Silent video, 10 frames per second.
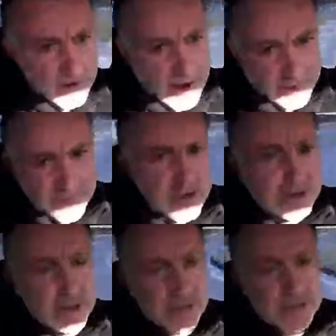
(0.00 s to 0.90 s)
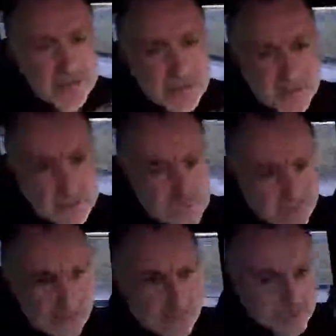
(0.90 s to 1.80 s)
are very good
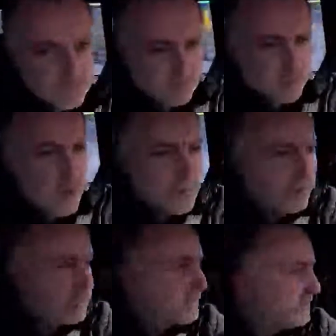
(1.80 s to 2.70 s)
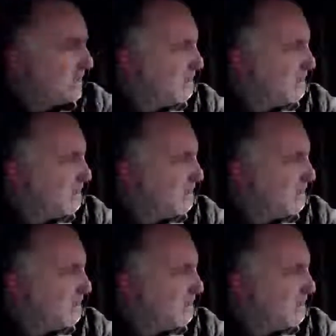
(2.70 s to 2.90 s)
weapons.